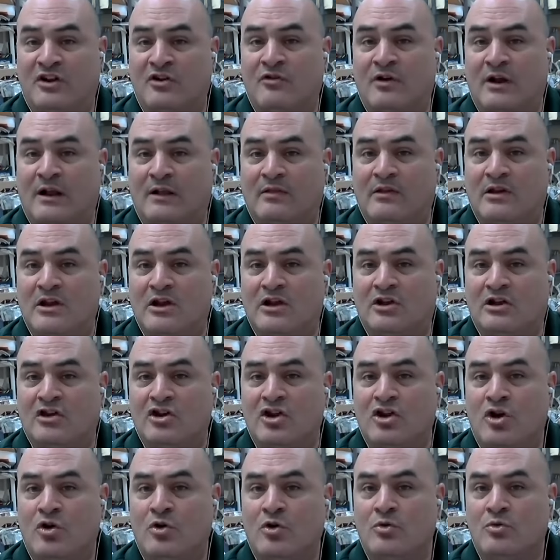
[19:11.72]
and
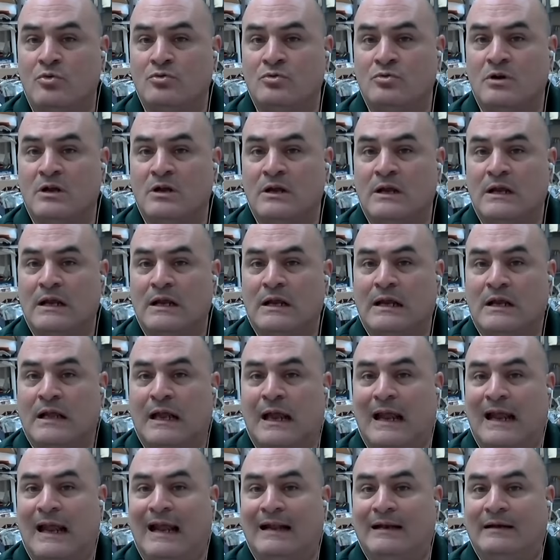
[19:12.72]

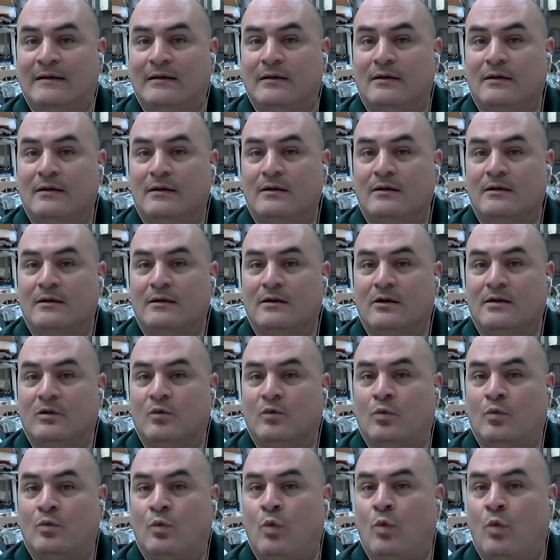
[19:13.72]
psychologists
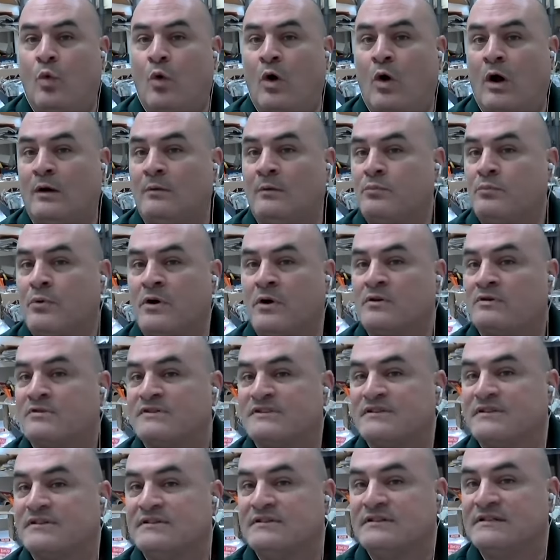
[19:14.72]
thought that it
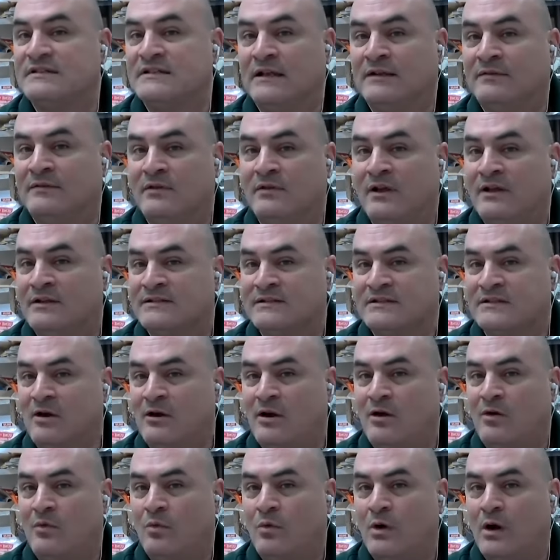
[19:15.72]
was because of
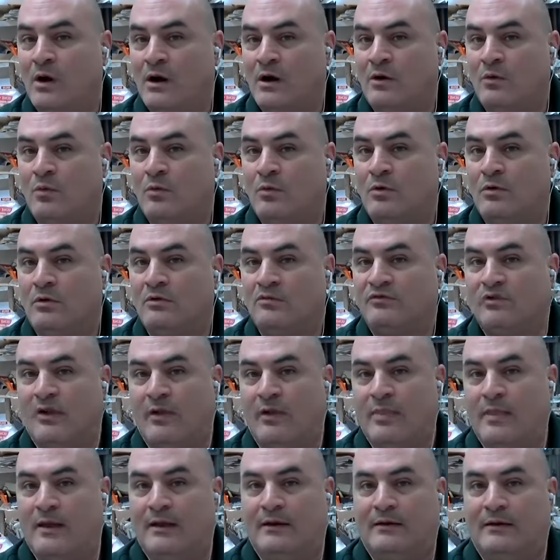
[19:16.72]
the pandemic
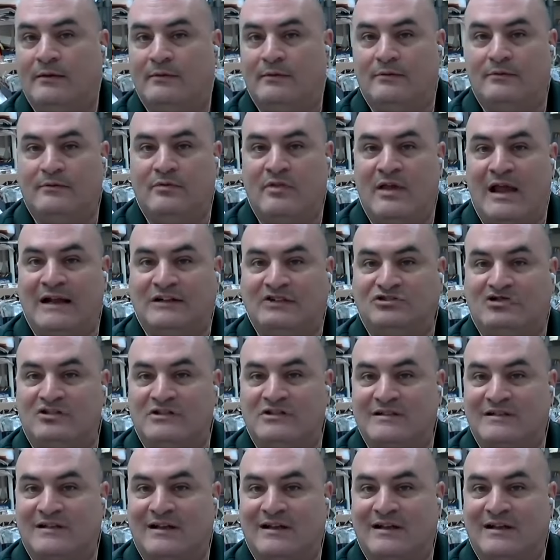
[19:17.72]
lockdown, and
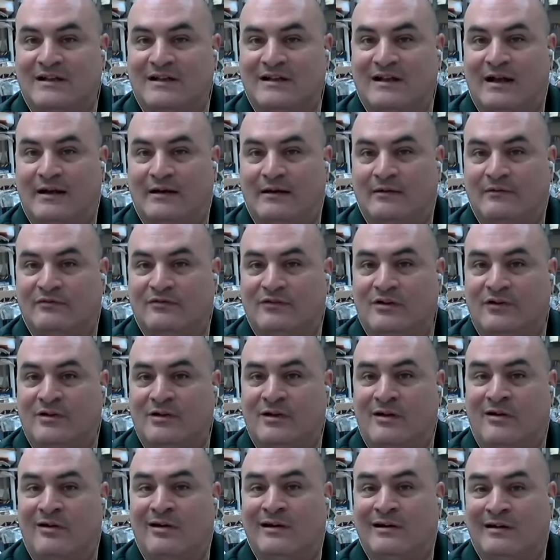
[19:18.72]
people were,
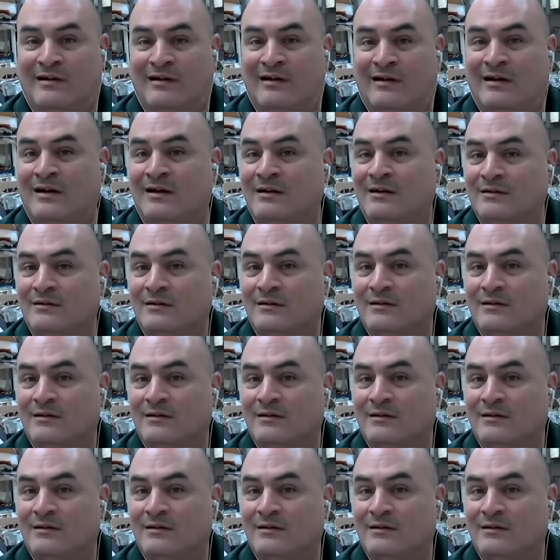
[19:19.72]
on